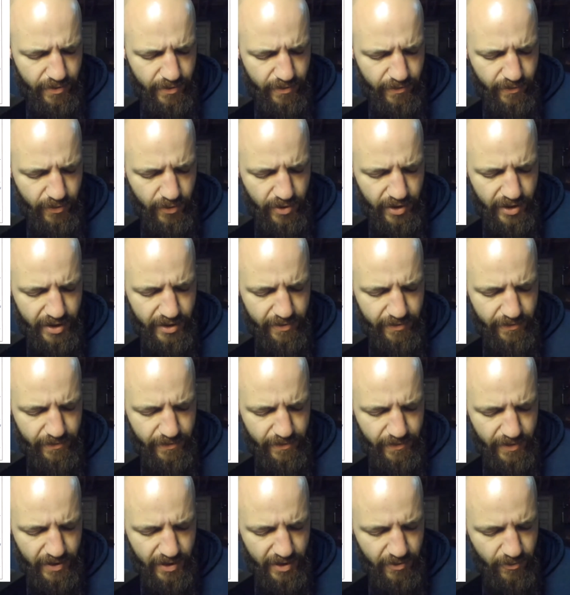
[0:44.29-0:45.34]
For
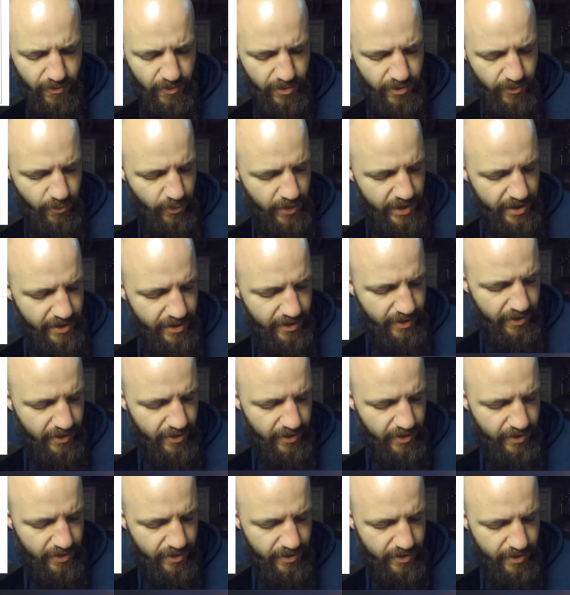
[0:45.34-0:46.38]
if it were
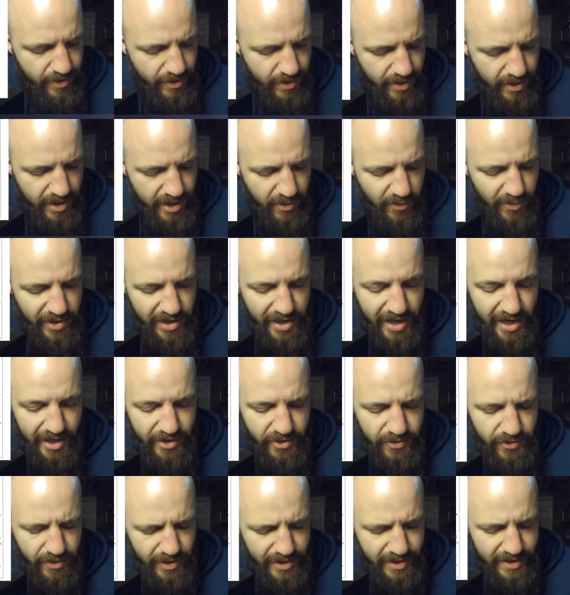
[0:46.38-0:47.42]
weaker, it would
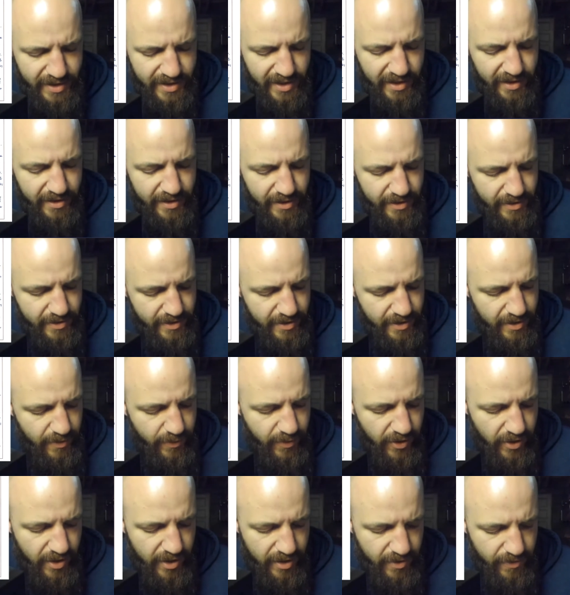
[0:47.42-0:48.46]
naturally sink to the
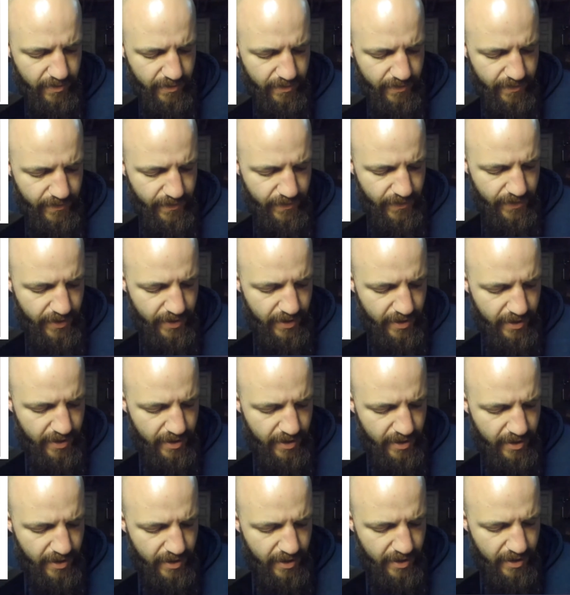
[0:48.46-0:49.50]
bottom.
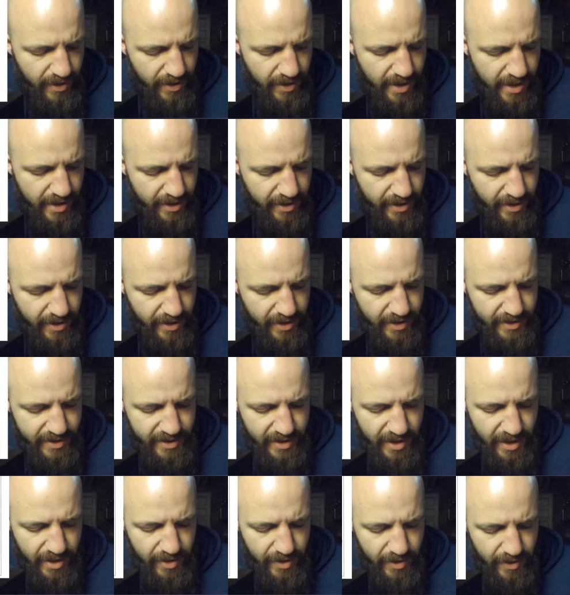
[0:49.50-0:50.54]
Yet it is
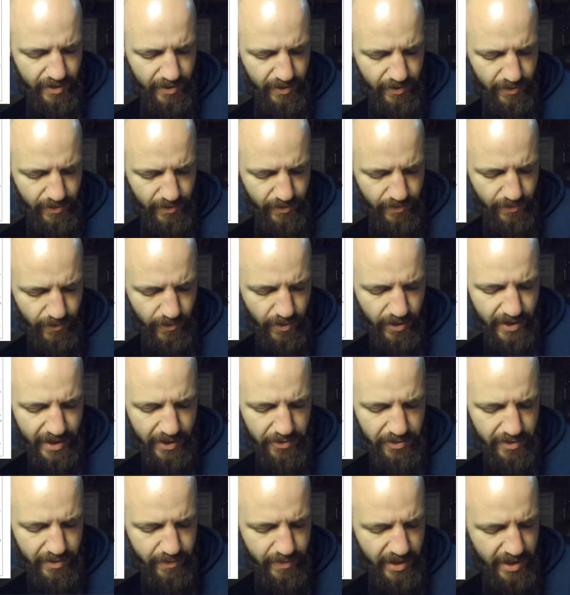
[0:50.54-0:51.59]
nothing
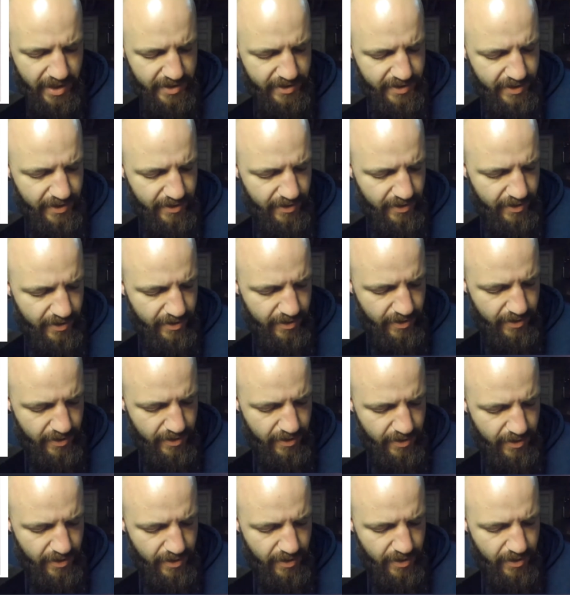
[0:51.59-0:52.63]
without the masculine,
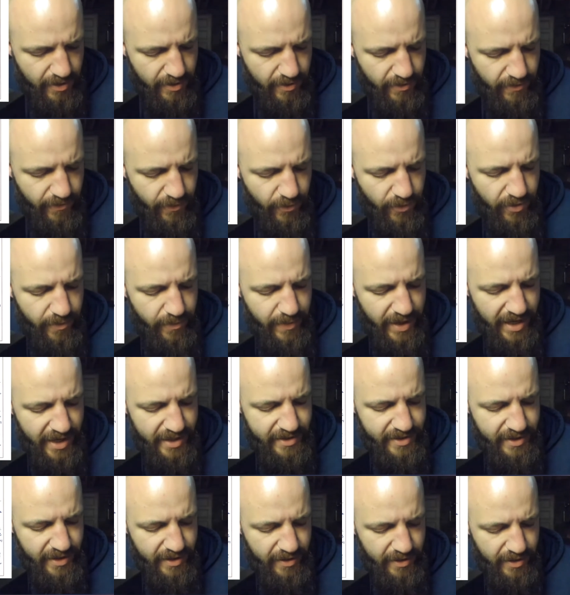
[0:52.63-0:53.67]
for the
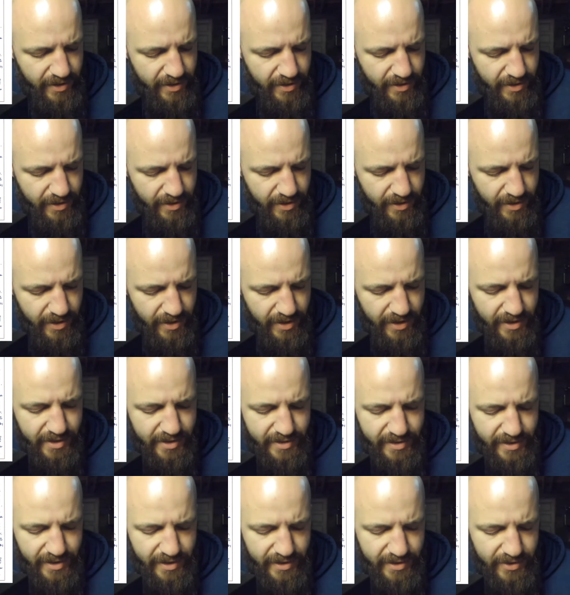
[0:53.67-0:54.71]
masculine
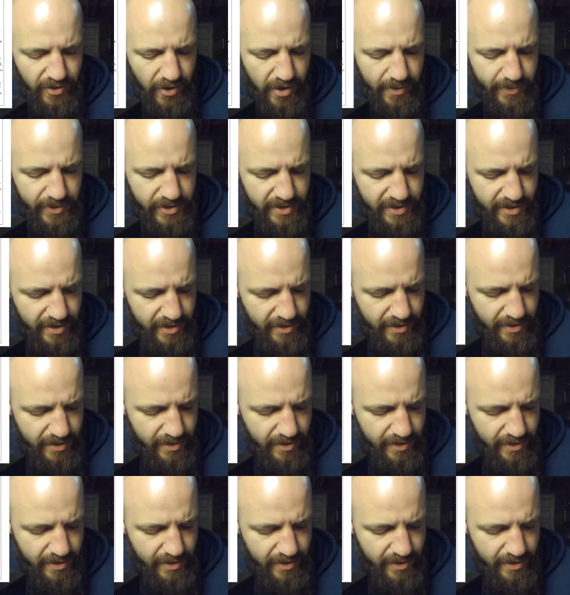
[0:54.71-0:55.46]
is its opposite.